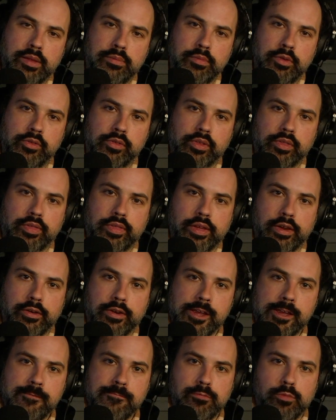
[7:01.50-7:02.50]
in music
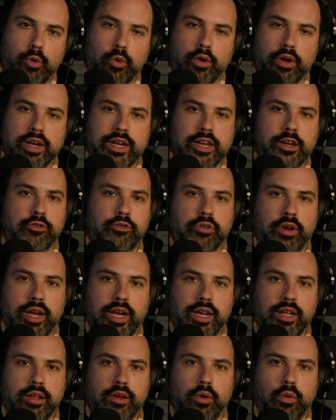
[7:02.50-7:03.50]
theory or in ear
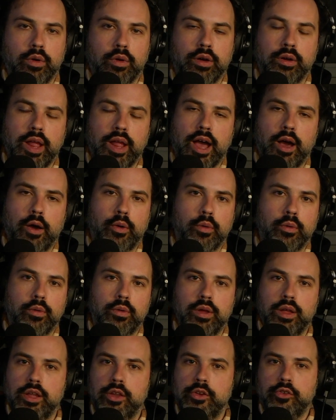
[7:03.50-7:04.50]
training or in
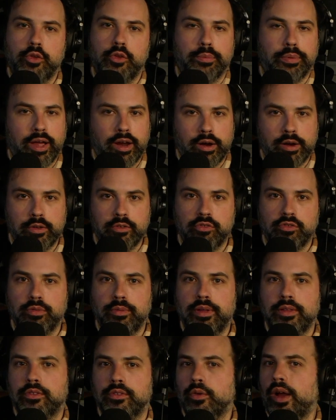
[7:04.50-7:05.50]
how to play our
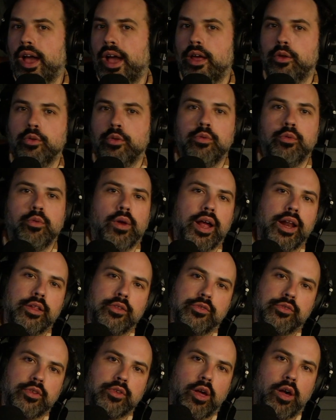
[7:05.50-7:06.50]
instruments or how to write
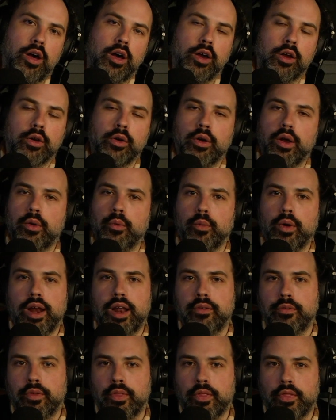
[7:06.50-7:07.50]
a song or
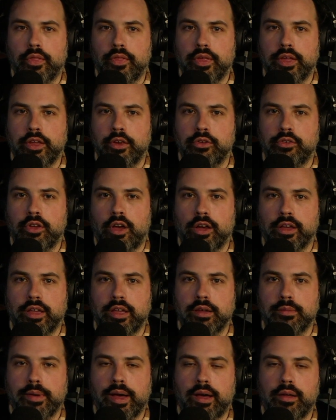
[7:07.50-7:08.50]
whatever the thing you're
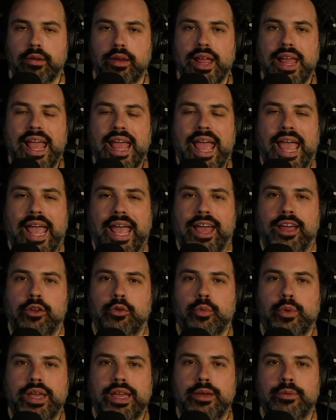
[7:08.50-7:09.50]
talking about.
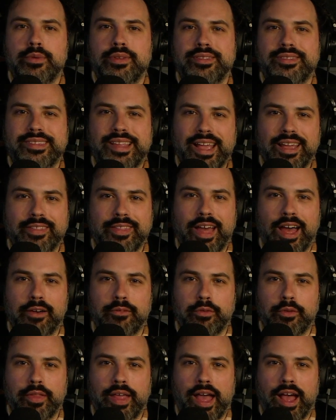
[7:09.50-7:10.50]
And we mistake
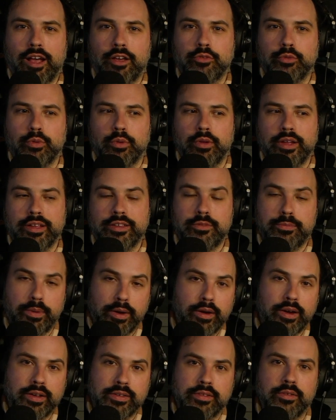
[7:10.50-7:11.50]
that for the actual
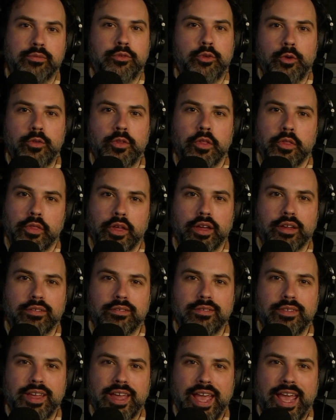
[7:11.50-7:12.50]
experience of doing the thing
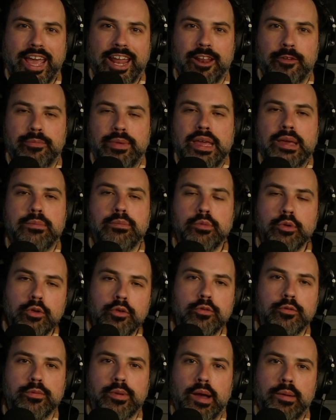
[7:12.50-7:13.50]
and of being
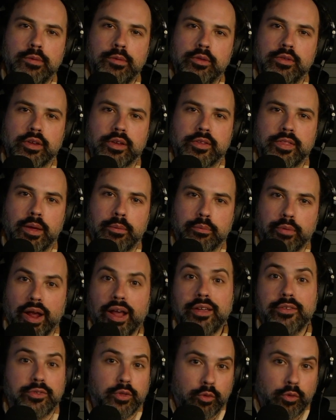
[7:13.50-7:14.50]
moved by music that
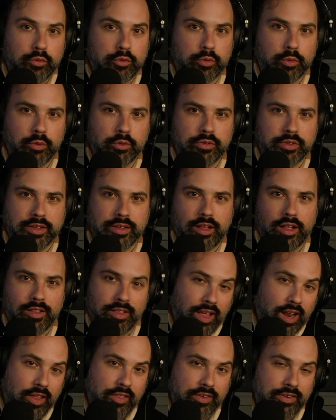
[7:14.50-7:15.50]
breaks those rules a
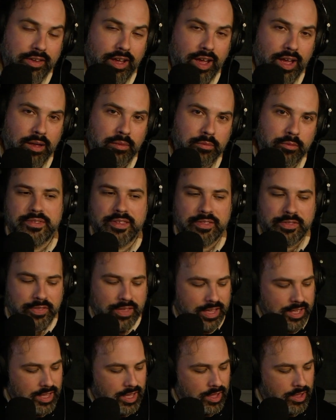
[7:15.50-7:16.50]
lot of the time. To
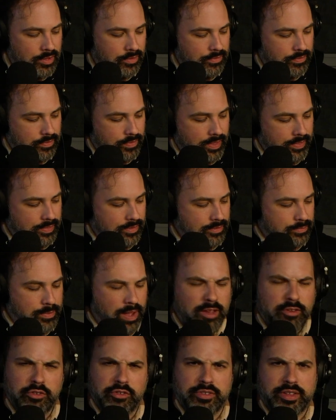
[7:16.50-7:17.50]
think of like this
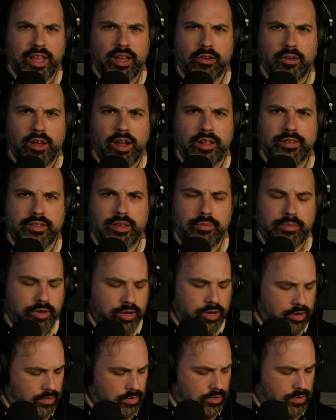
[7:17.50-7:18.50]
major scale concept
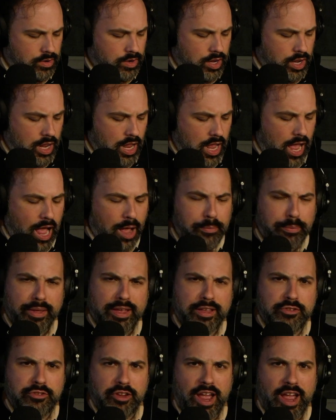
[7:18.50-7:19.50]
here. I
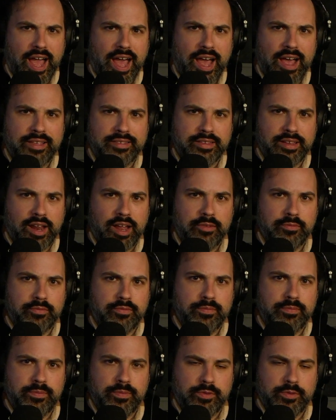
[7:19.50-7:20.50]
play jazz and I
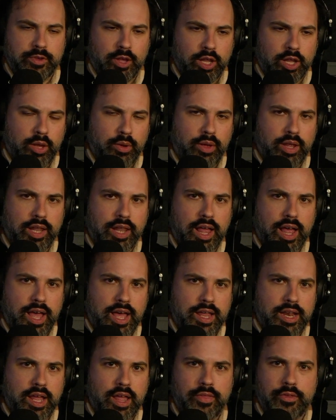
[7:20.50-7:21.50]
solo a
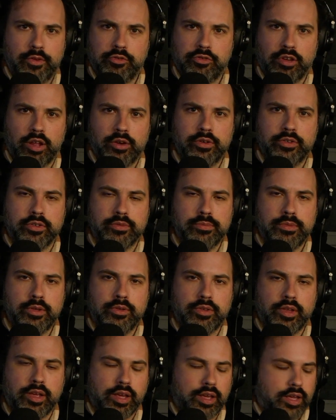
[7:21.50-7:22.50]
lot in other genres of
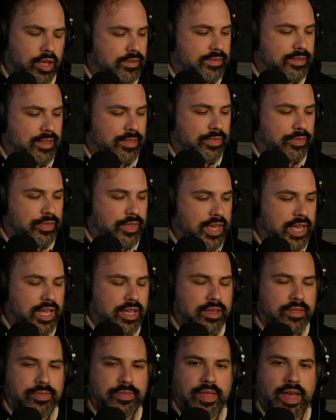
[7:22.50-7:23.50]
music. To
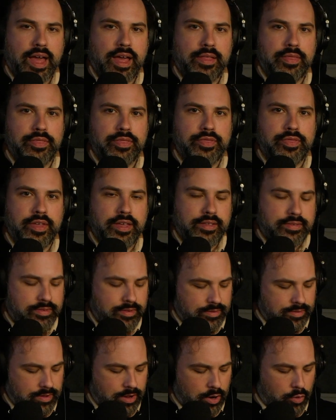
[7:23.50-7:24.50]
think that this
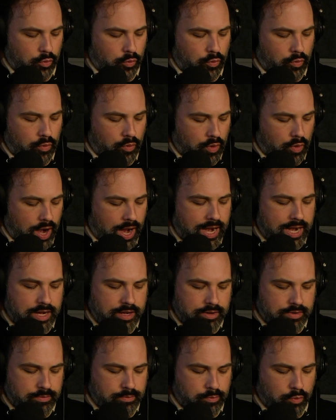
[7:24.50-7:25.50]
is a
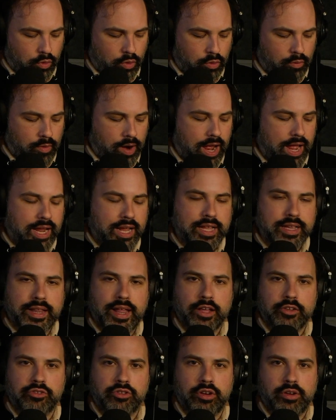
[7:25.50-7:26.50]
more right
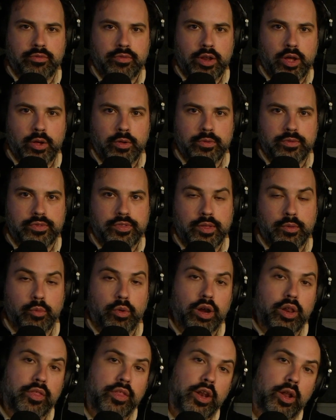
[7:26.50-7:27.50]
collection of notes than
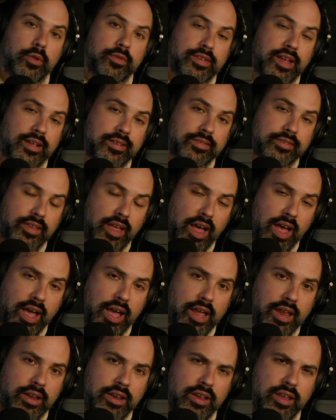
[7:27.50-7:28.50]
one of the notes
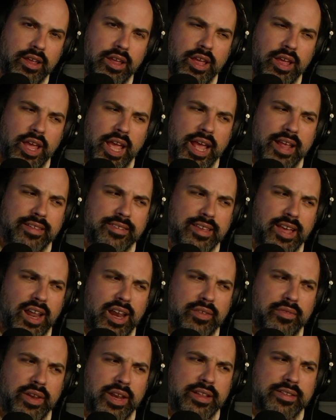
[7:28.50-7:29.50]
outside is
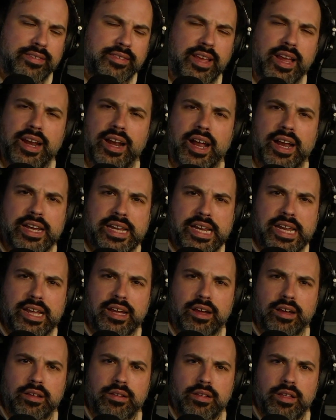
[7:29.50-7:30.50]
kind of an insane
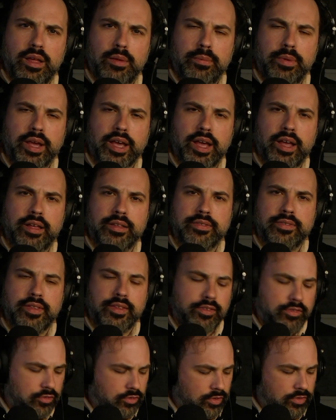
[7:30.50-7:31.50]
idea, because
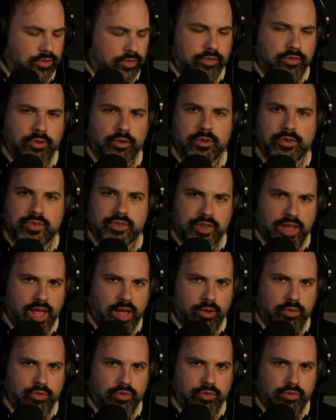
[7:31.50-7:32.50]
this is just a certain
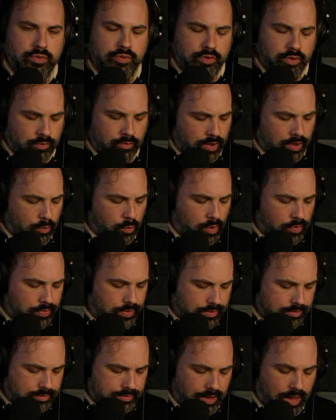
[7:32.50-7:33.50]
sound. So if I want
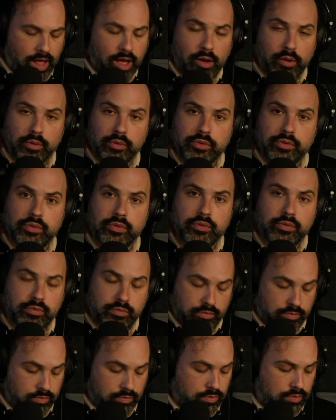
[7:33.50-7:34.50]
this sound,
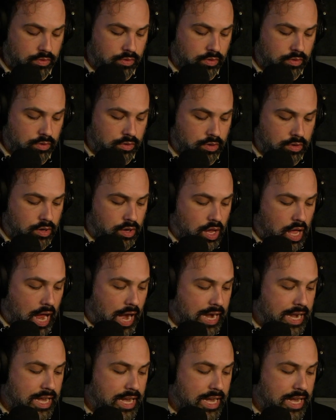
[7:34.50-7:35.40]
I